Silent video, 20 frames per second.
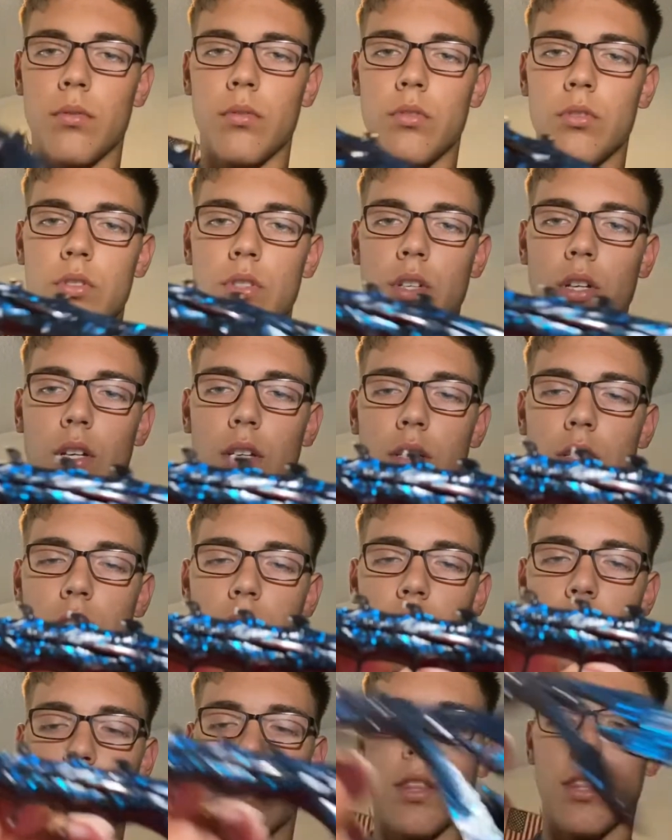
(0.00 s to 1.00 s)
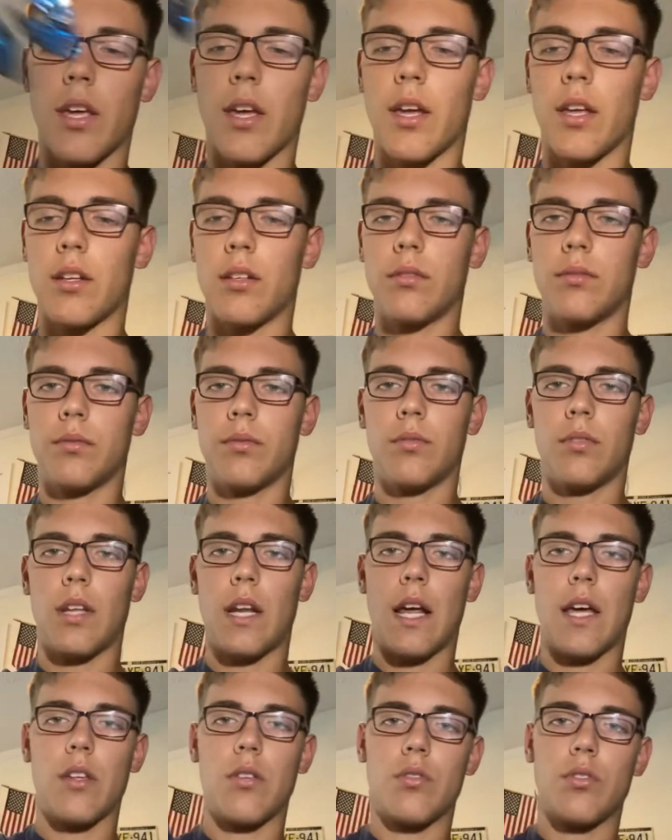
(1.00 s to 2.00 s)
Just like that. And
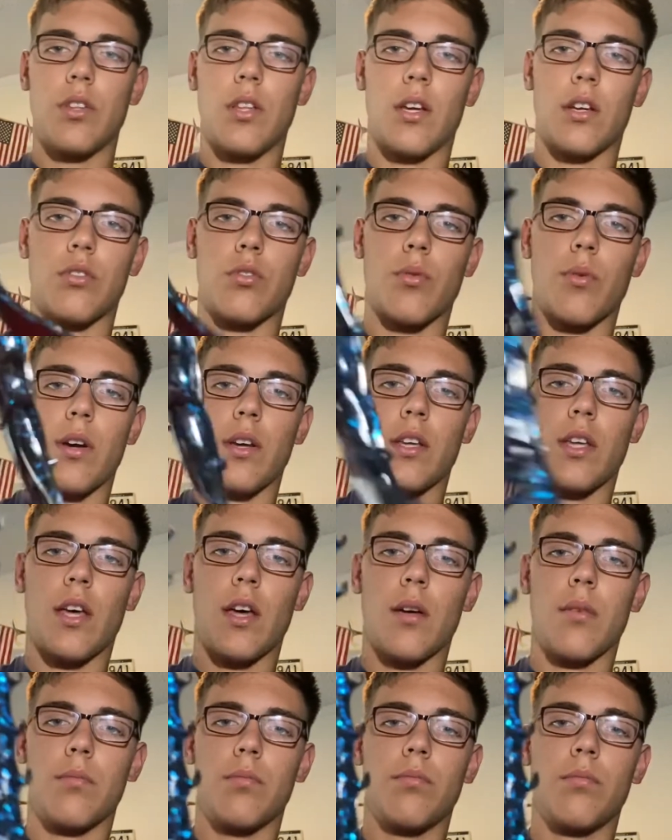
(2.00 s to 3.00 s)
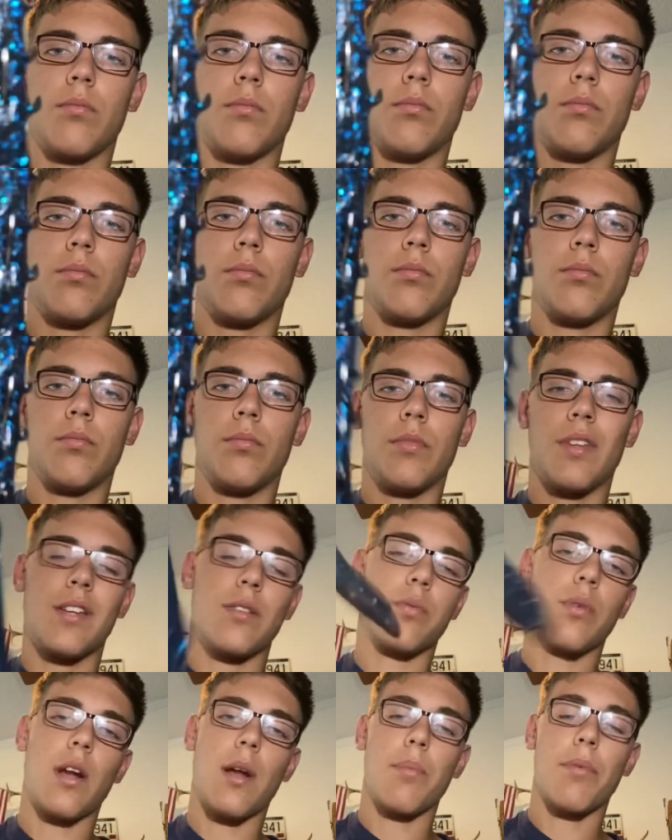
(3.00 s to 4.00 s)
I use the extra wide gap.
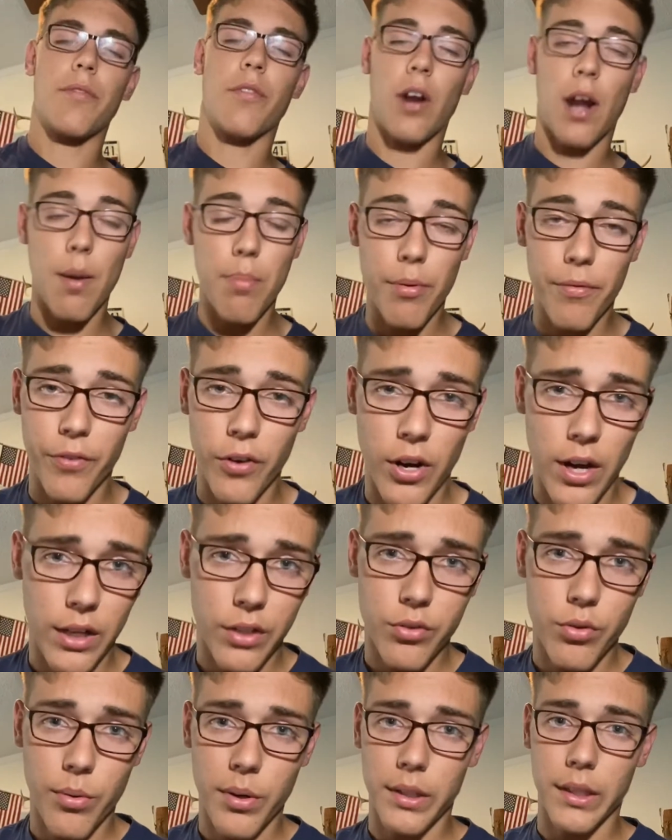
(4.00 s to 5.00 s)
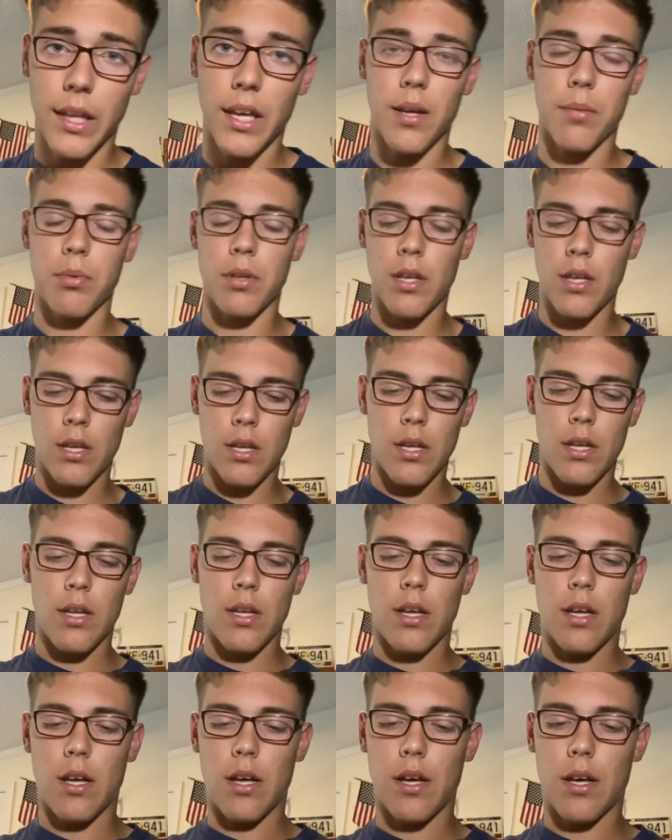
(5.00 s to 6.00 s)
That's what I prefer. I prefer extra wide gap.
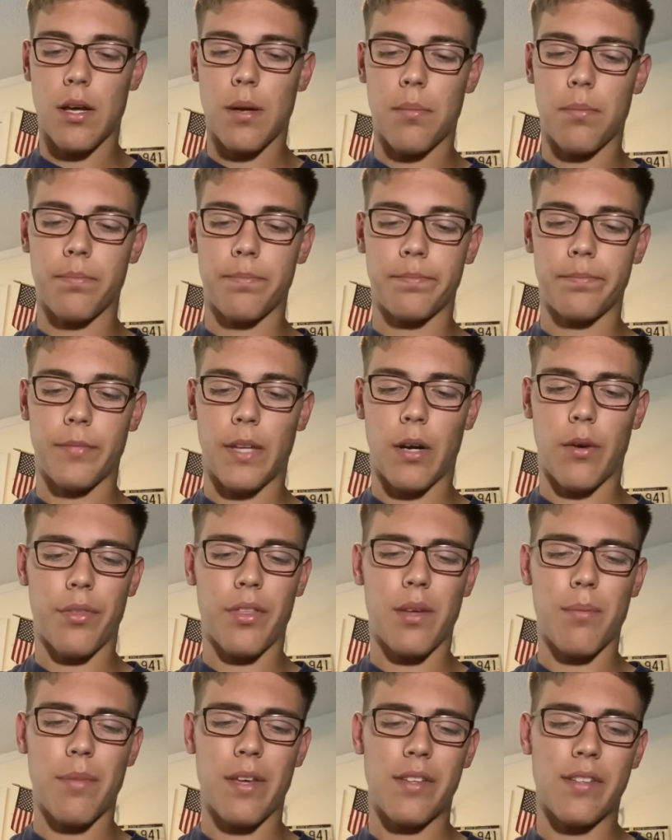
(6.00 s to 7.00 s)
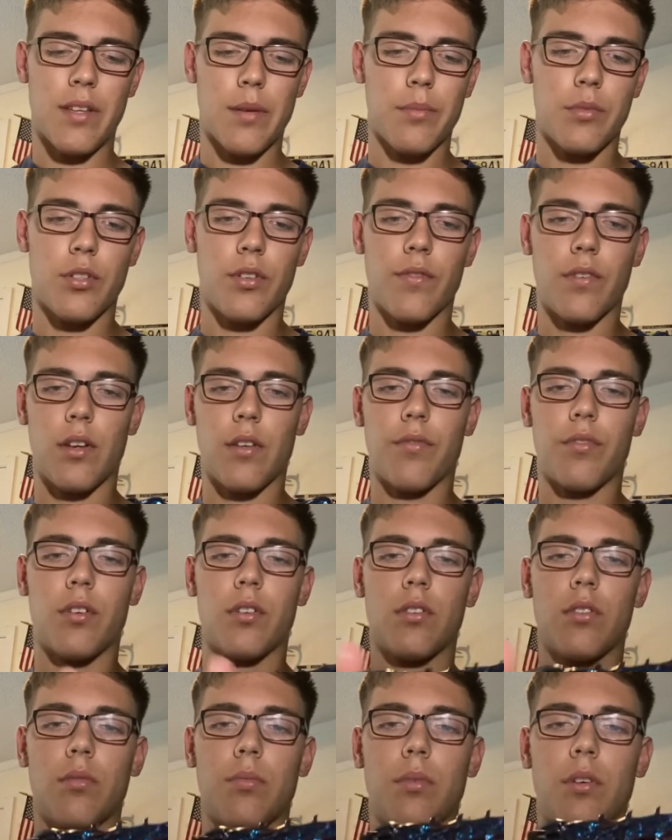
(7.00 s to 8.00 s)
I don't think it makes that much of a
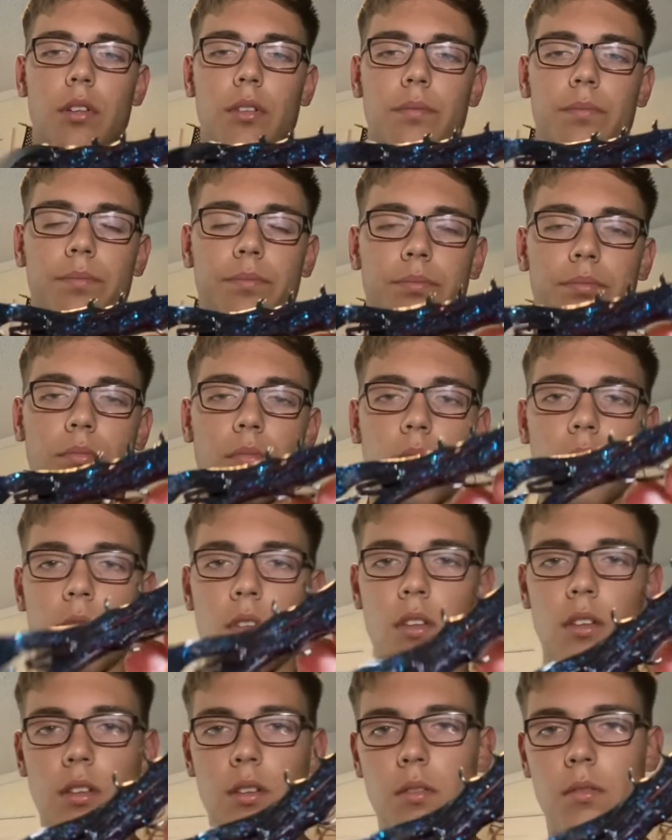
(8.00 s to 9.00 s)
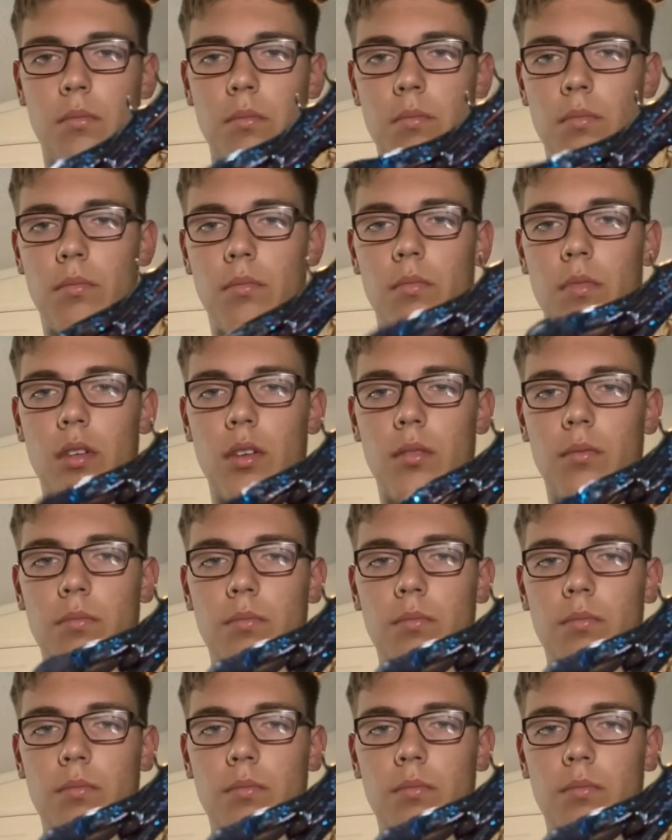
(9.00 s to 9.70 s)
difference, but yep.